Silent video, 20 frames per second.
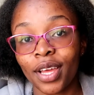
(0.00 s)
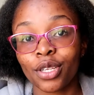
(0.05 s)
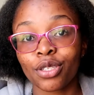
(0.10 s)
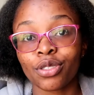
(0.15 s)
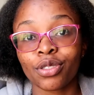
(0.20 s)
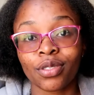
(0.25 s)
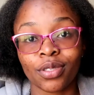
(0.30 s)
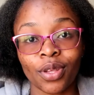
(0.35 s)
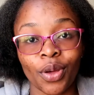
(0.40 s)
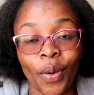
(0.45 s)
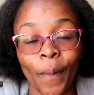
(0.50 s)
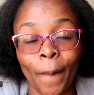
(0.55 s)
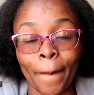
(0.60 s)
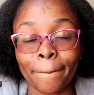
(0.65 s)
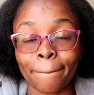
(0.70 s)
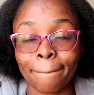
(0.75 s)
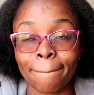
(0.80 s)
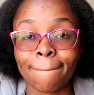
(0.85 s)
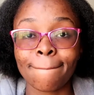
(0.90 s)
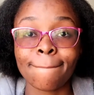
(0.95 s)
So,
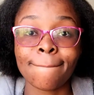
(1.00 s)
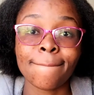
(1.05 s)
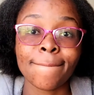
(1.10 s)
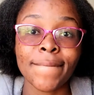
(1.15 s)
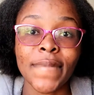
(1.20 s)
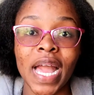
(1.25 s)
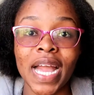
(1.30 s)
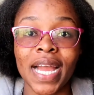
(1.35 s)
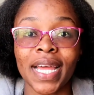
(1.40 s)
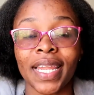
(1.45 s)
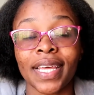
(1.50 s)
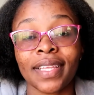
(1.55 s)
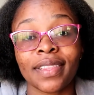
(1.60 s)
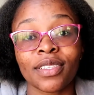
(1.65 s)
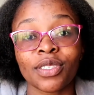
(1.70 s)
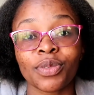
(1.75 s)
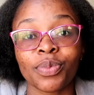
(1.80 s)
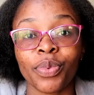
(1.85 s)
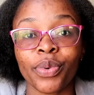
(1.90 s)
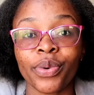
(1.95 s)
I like
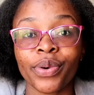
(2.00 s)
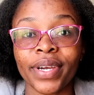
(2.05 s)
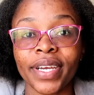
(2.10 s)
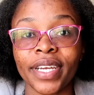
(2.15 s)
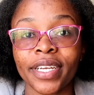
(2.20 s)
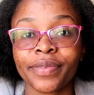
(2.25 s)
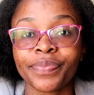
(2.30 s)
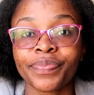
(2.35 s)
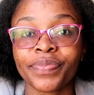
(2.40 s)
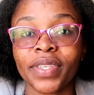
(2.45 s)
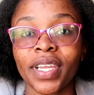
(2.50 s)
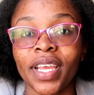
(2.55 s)
this boy.